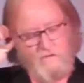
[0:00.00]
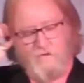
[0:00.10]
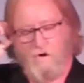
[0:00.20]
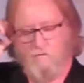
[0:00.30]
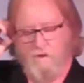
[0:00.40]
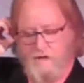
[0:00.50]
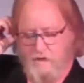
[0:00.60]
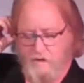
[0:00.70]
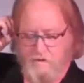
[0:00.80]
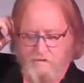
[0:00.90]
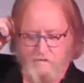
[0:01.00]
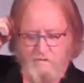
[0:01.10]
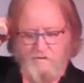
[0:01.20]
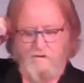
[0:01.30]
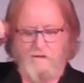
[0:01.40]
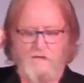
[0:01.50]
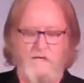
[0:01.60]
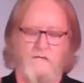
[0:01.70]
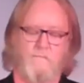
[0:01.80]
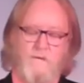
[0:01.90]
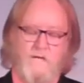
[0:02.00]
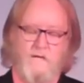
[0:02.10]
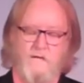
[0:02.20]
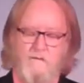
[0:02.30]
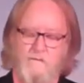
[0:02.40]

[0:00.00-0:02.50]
is already in me,